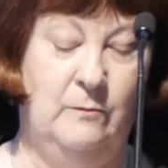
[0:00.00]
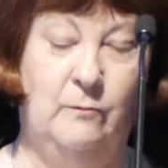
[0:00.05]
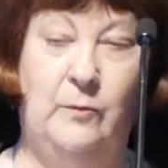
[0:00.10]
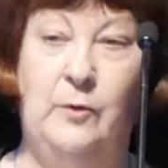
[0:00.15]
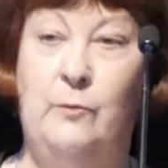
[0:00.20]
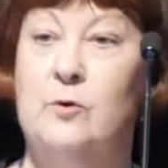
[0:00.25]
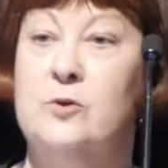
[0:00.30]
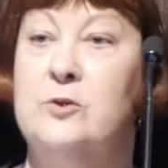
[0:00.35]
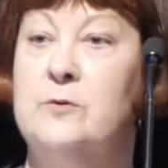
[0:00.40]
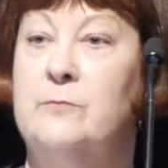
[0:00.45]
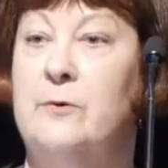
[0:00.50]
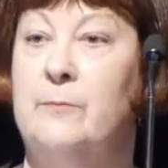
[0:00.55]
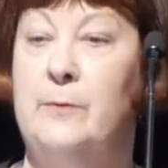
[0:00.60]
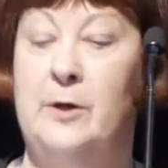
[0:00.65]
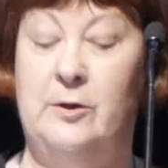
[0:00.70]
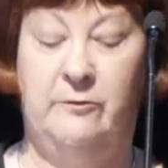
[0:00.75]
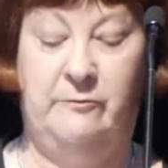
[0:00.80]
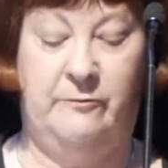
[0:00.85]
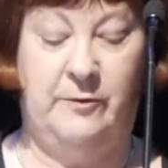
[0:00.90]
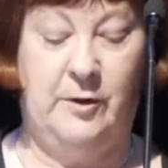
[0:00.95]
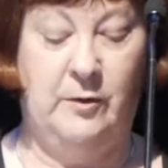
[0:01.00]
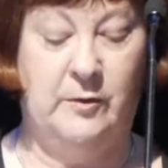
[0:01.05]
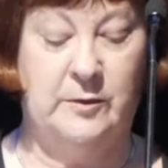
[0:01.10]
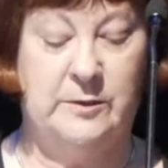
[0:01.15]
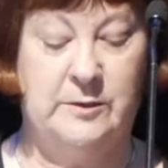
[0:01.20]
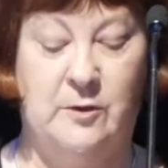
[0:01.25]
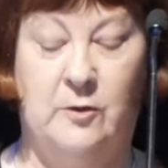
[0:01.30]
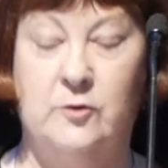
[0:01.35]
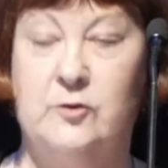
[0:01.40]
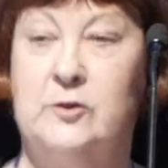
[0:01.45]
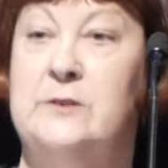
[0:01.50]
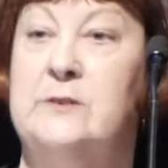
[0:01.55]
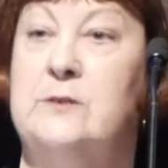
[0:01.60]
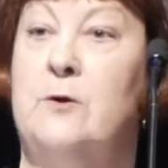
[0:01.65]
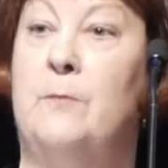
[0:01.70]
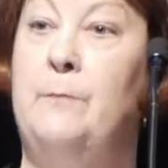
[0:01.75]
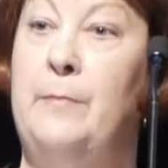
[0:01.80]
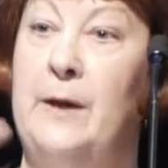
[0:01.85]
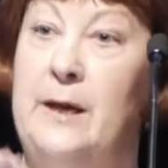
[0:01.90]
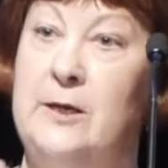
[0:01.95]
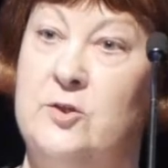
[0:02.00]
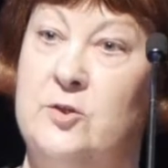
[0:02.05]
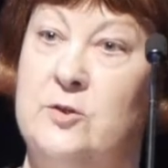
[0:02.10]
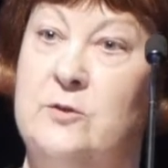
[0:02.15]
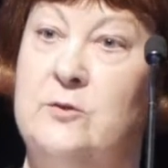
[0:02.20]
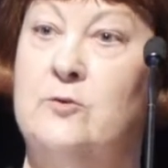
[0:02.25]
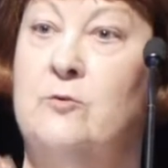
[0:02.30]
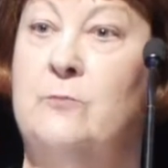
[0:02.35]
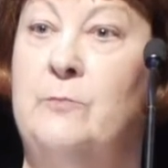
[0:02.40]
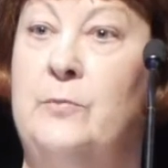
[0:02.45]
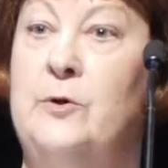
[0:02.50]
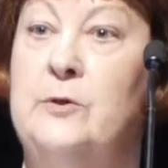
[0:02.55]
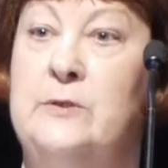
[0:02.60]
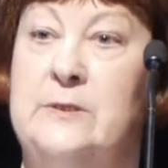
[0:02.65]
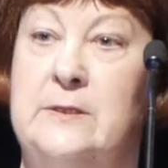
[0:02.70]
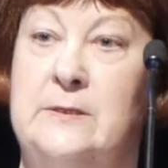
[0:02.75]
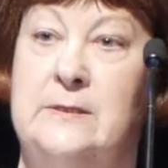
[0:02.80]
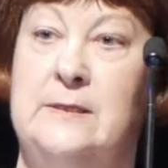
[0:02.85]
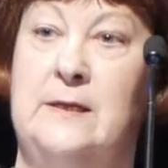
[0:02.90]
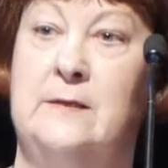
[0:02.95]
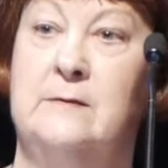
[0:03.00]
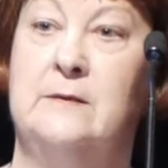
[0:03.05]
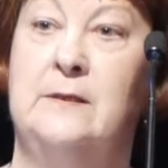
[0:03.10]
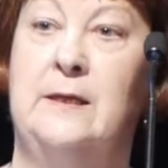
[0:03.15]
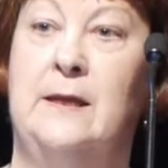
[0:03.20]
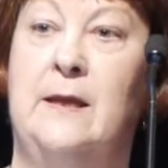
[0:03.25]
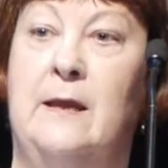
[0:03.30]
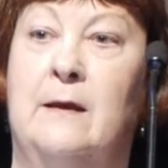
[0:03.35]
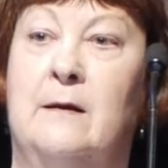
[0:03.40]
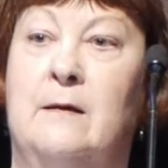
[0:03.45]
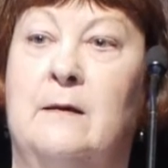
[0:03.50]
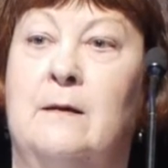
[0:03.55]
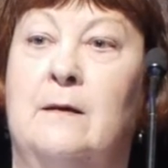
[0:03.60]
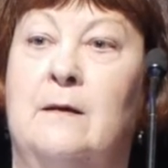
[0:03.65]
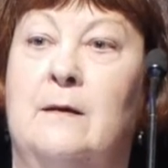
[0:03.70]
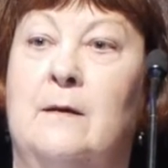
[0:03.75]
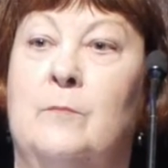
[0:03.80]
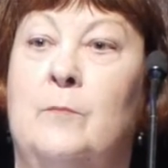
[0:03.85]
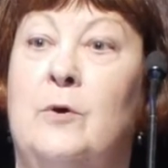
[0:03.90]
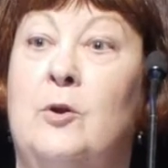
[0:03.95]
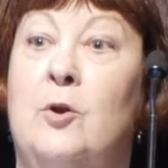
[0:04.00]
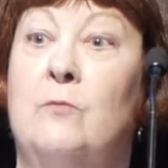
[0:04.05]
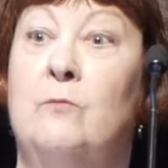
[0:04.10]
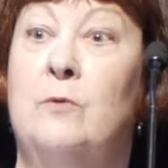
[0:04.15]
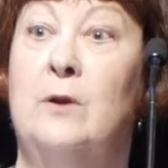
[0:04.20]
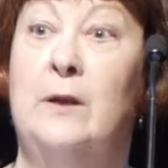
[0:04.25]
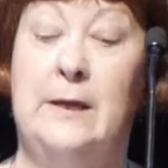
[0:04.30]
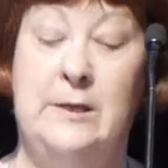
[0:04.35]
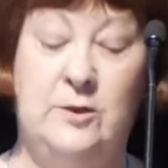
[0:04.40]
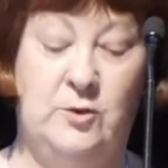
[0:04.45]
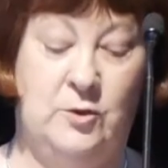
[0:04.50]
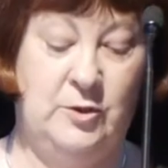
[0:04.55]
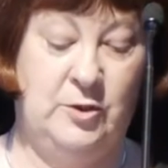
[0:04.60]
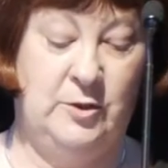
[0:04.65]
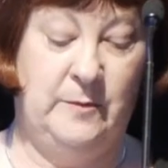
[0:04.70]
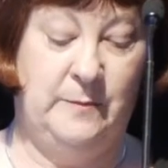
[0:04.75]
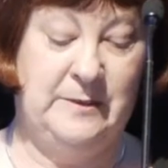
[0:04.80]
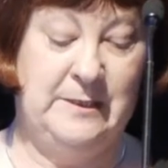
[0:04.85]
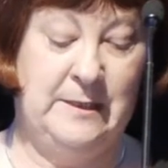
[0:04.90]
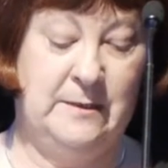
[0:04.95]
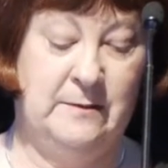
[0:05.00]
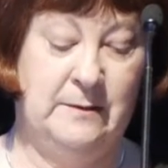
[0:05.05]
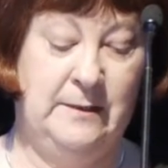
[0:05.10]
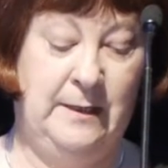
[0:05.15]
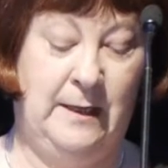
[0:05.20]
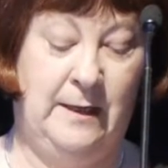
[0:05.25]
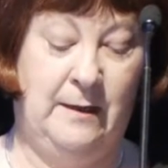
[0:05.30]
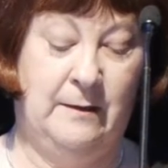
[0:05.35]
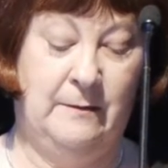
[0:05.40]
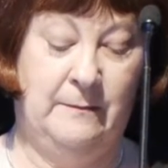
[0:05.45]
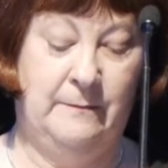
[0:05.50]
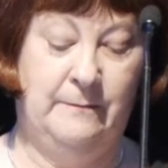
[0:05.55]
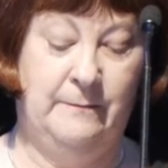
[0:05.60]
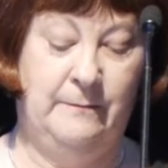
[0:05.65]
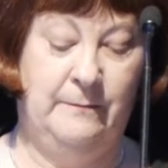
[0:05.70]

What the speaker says: We want to promote a focus not just on patient or person-centred care, but on relationship-centred care.